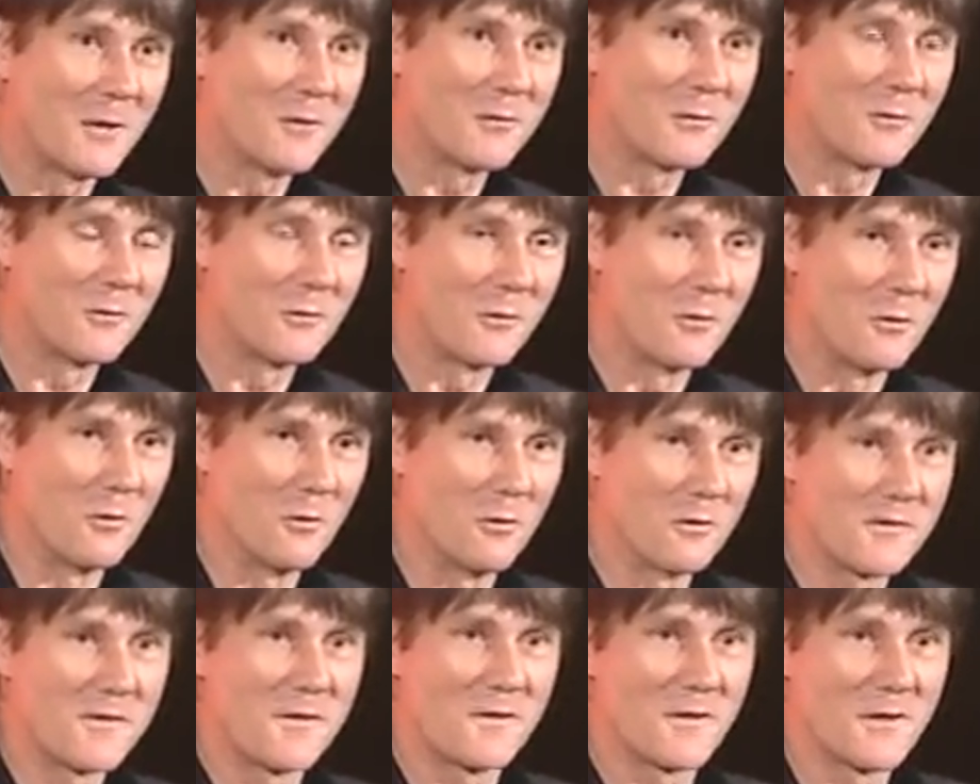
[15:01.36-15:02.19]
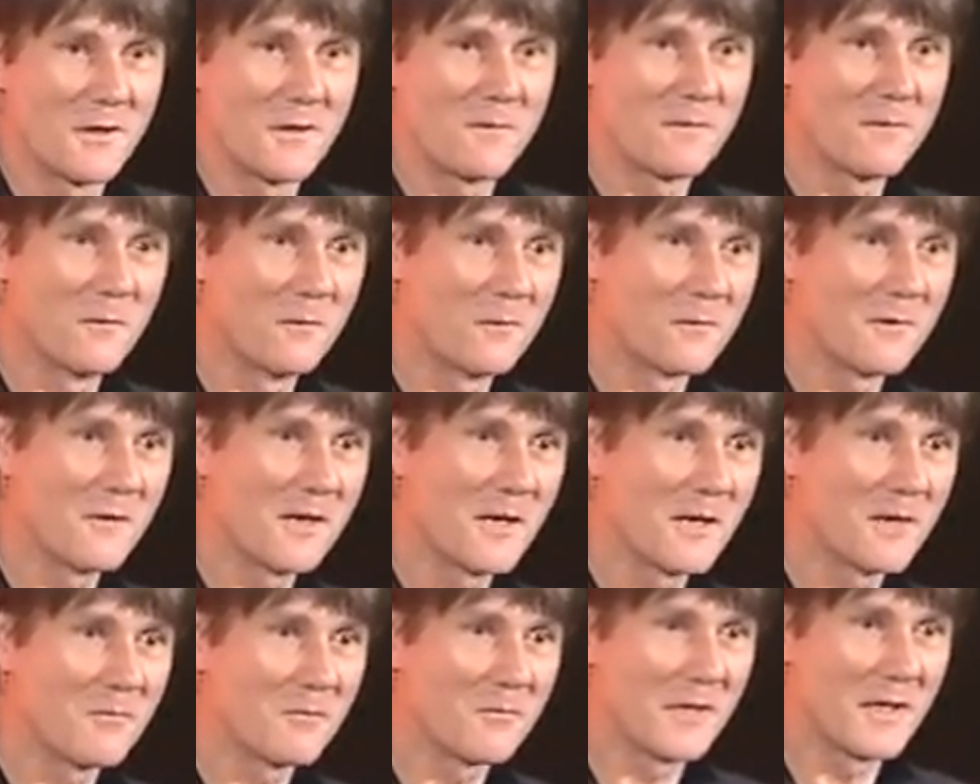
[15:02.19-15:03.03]
local calls, you can afford
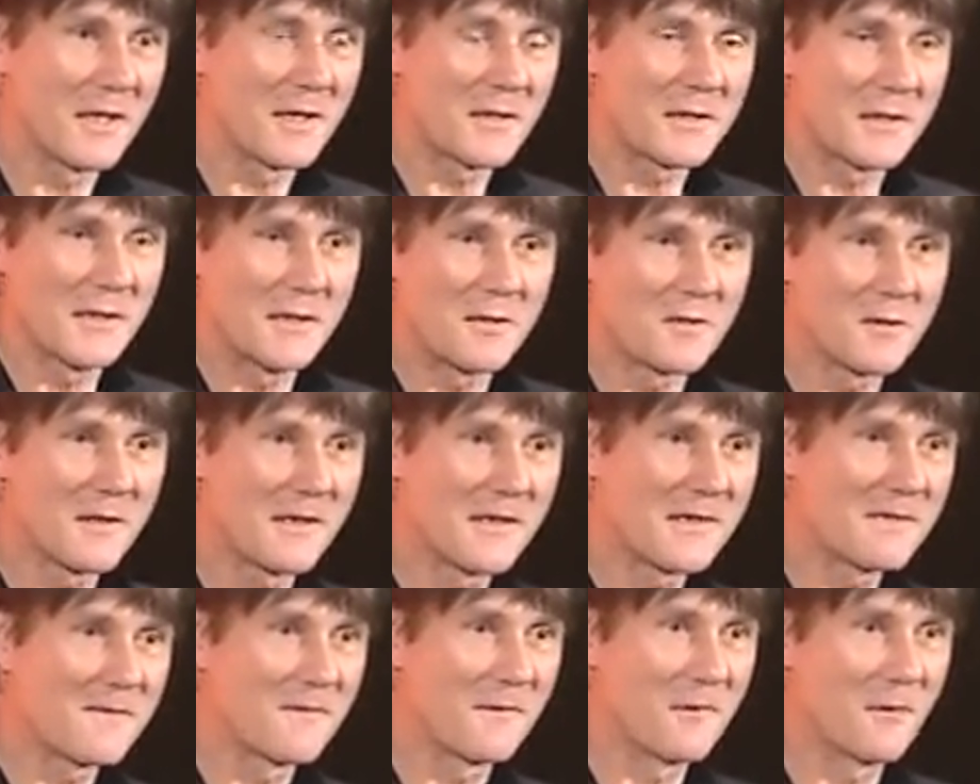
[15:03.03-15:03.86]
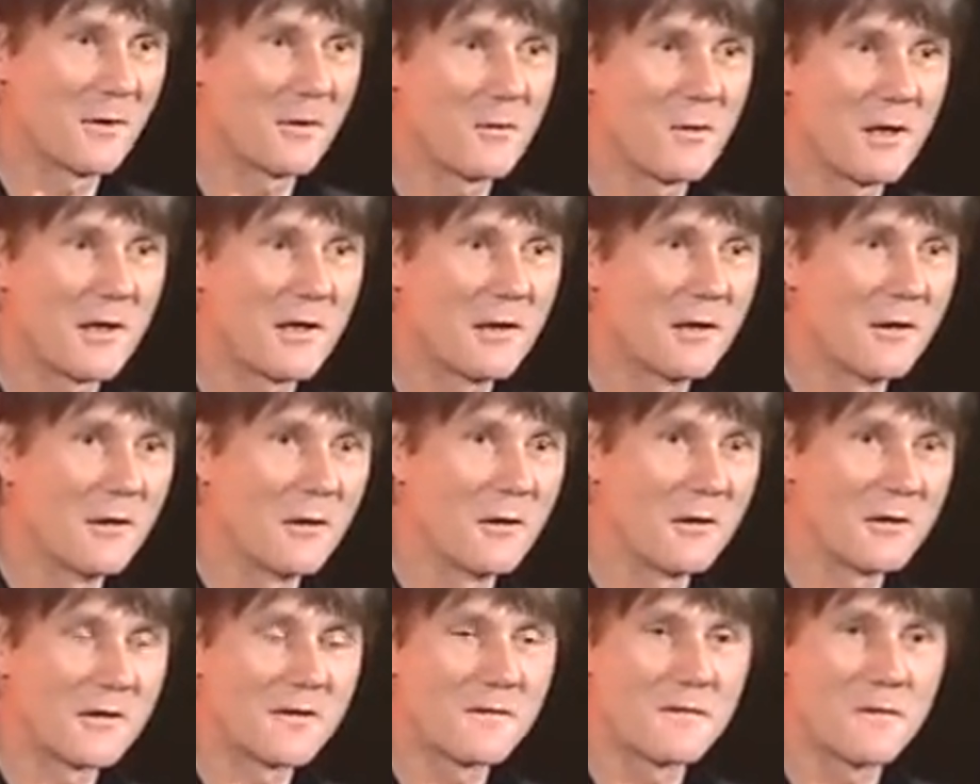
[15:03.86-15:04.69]
that, but actually transferring quite
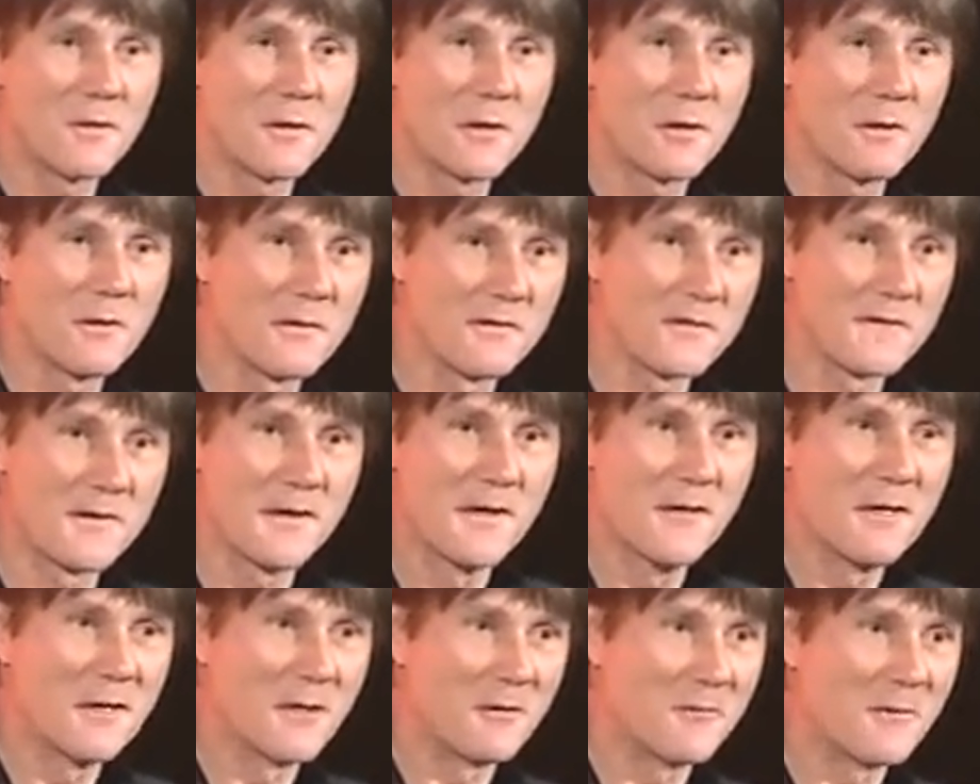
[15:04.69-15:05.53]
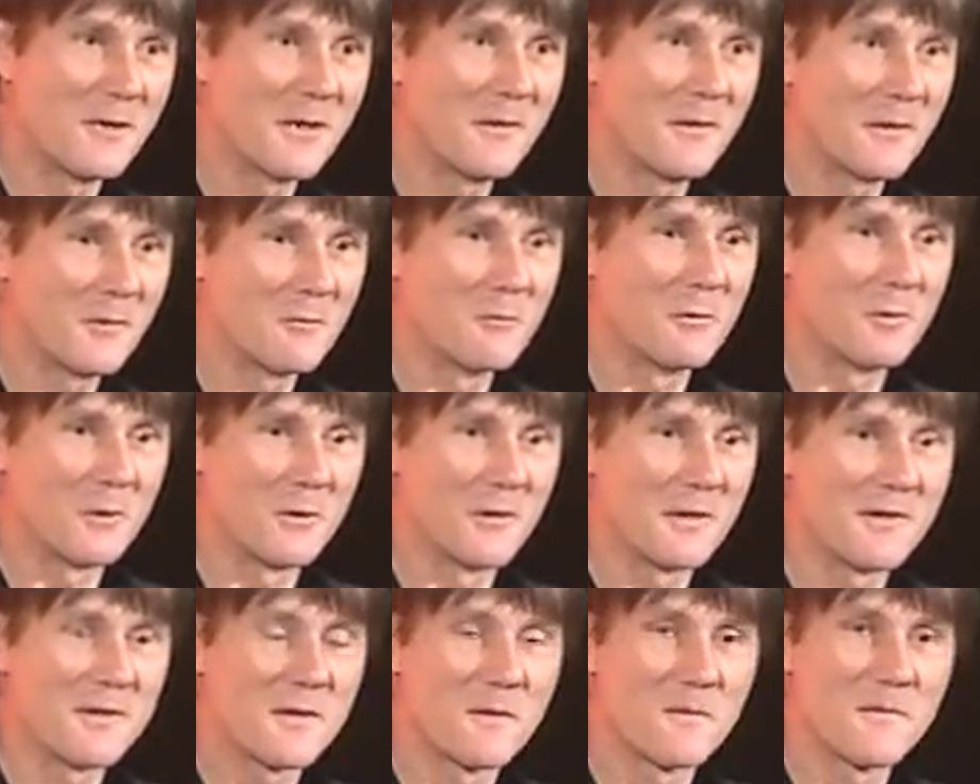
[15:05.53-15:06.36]
large files around the
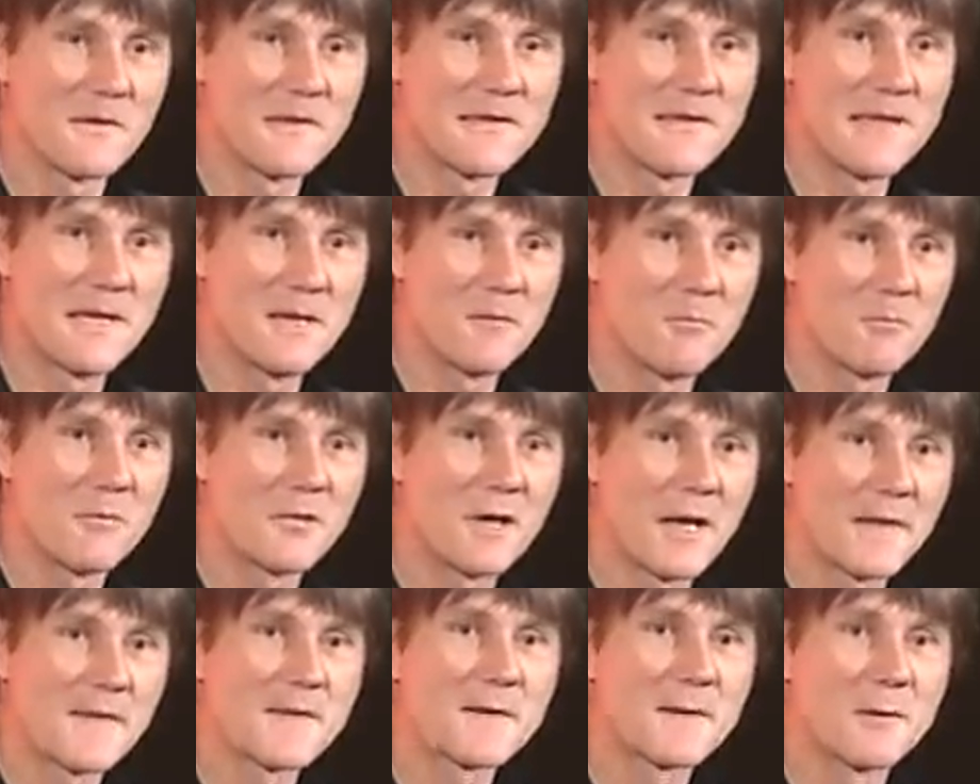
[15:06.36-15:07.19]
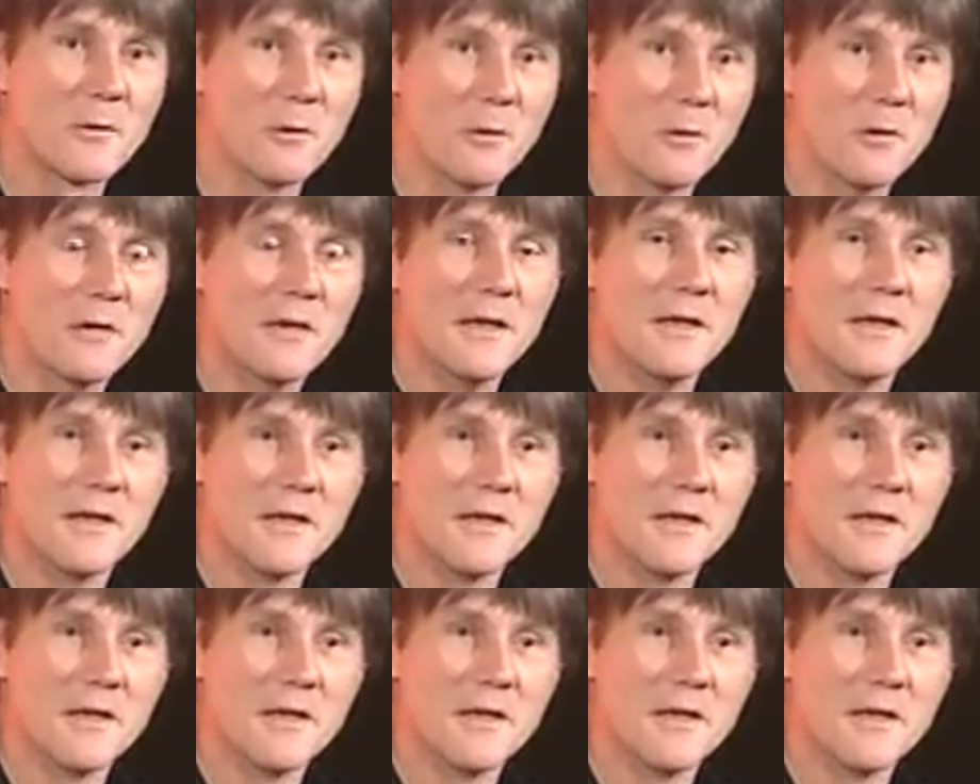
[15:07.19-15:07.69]
world is obviously impractical